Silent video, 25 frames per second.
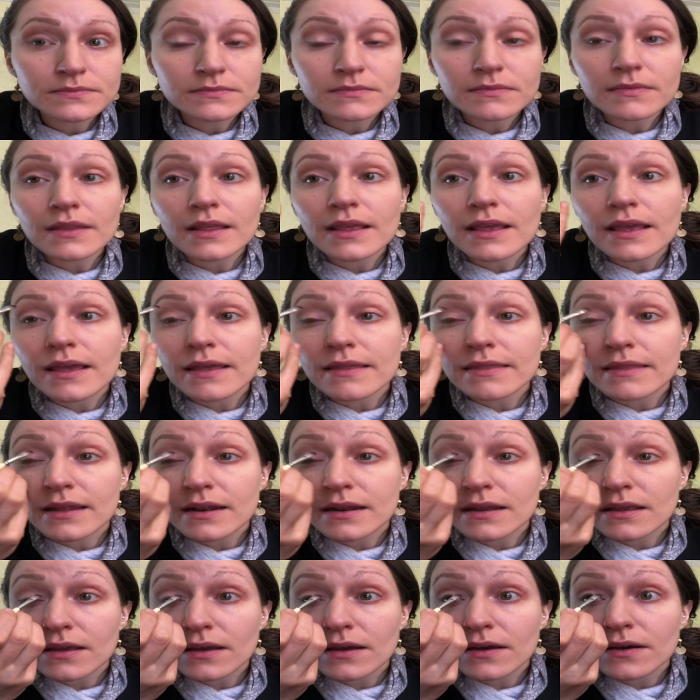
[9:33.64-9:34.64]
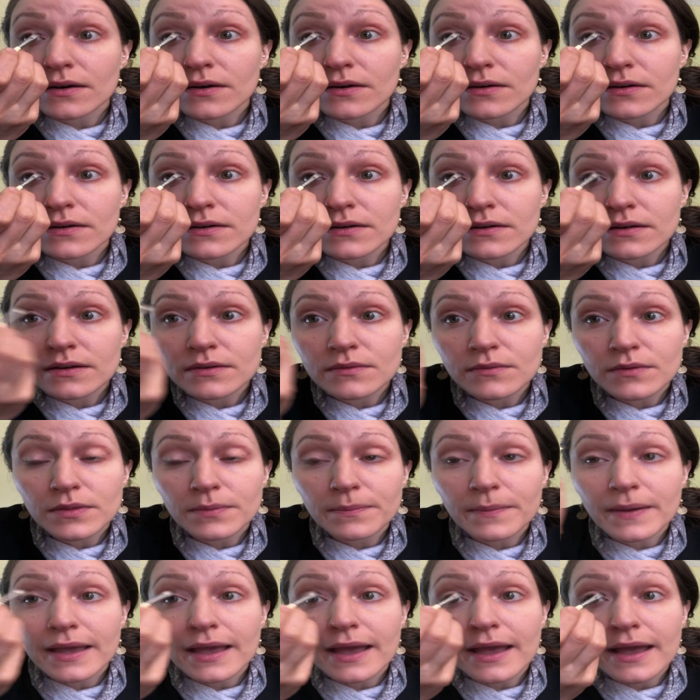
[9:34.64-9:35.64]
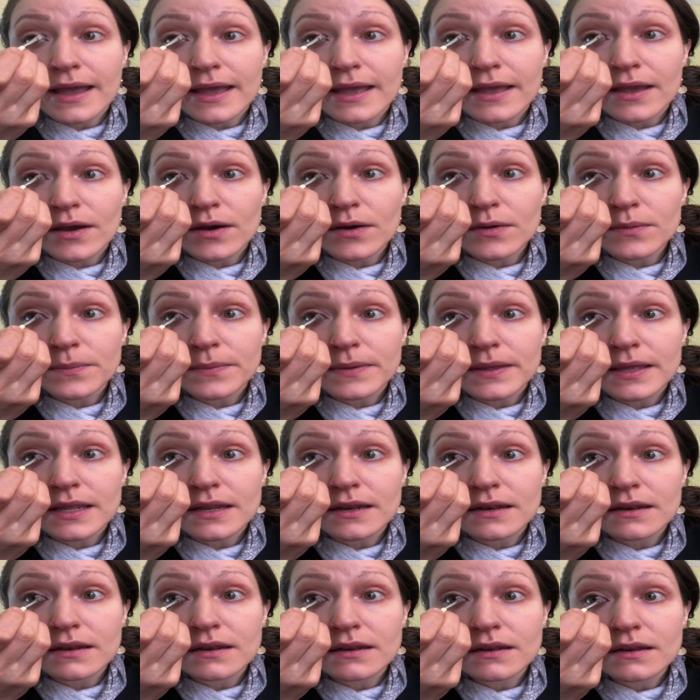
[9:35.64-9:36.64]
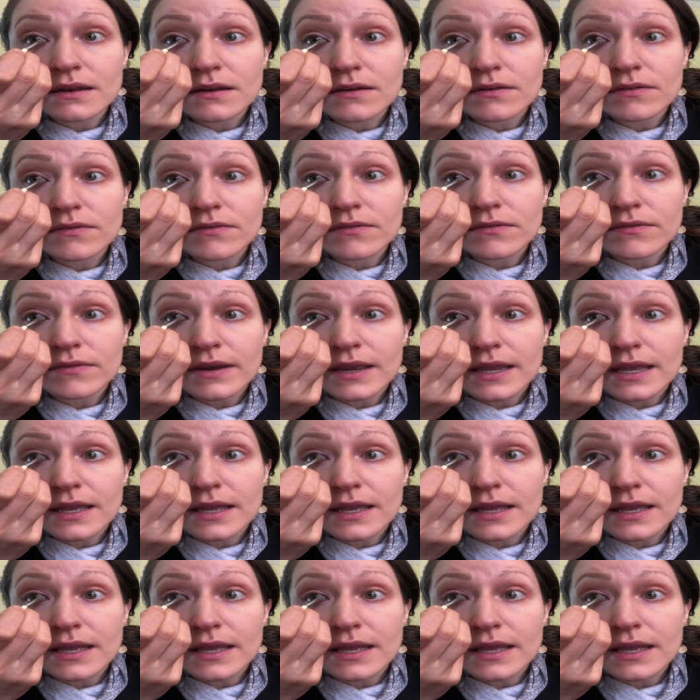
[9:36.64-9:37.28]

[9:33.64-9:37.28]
and then go with my eye open right